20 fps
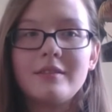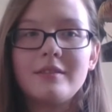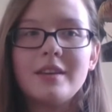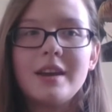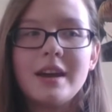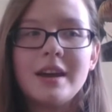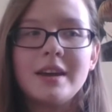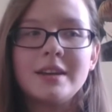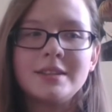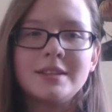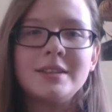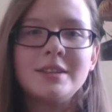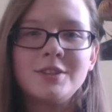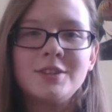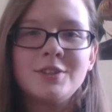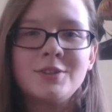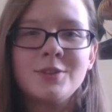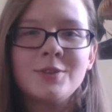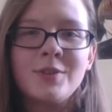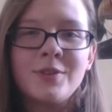as he
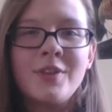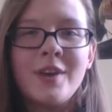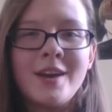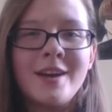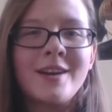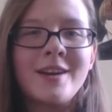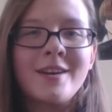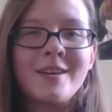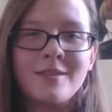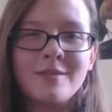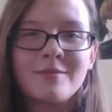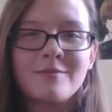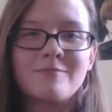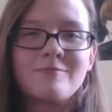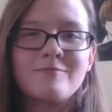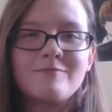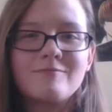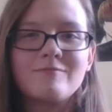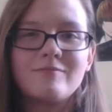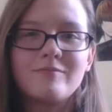stood there
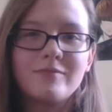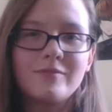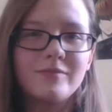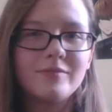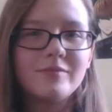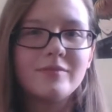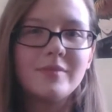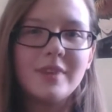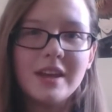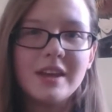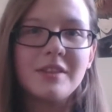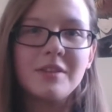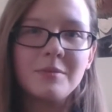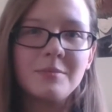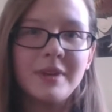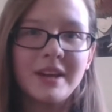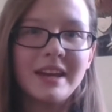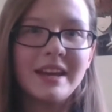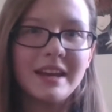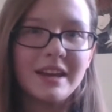in the
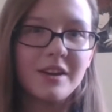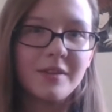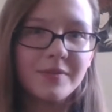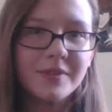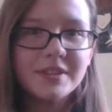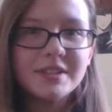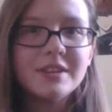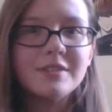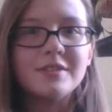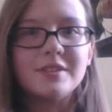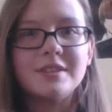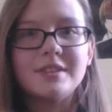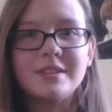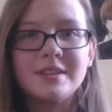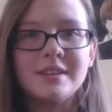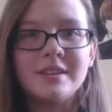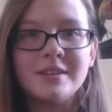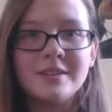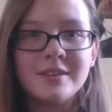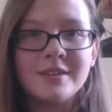beginning of the series
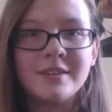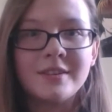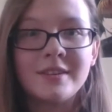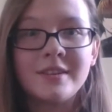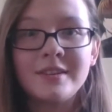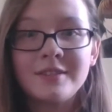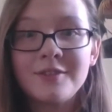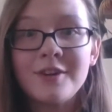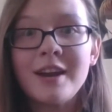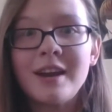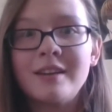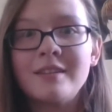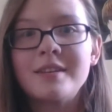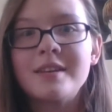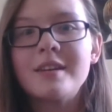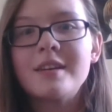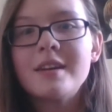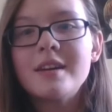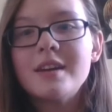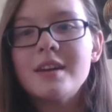in her trailer.
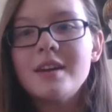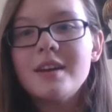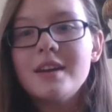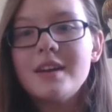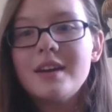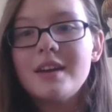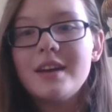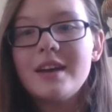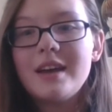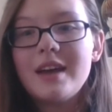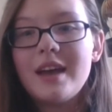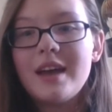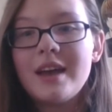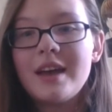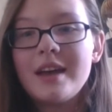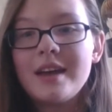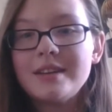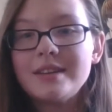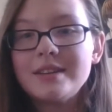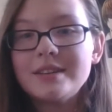
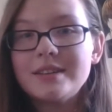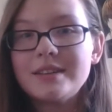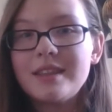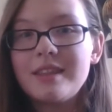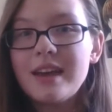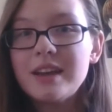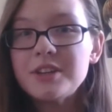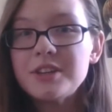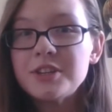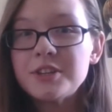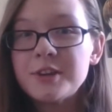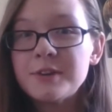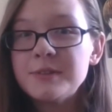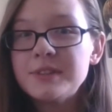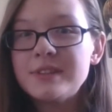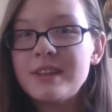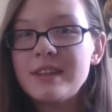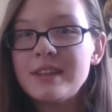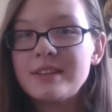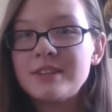And that
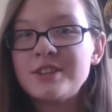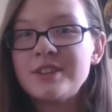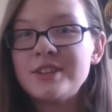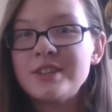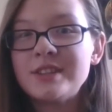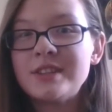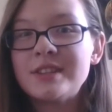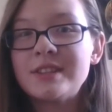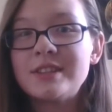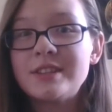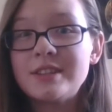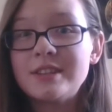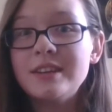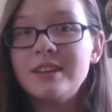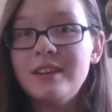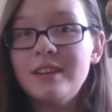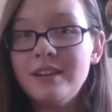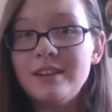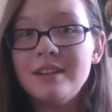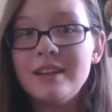shows that she's
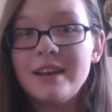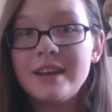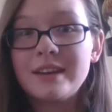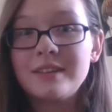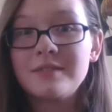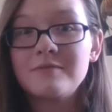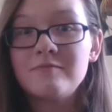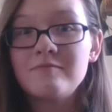still, like,